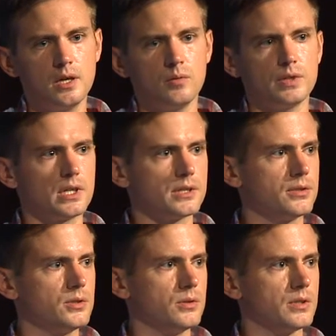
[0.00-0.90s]
We can also
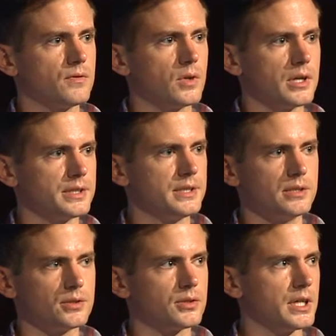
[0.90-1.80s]
do it for our
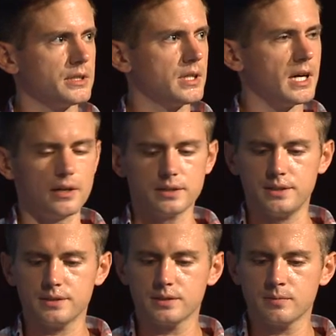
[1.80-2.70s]
sealed trait
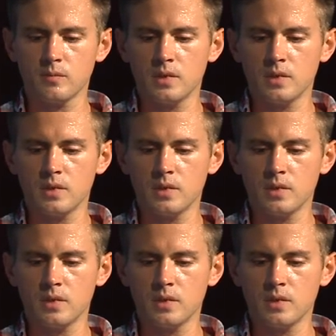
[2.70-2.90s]
hierarchies.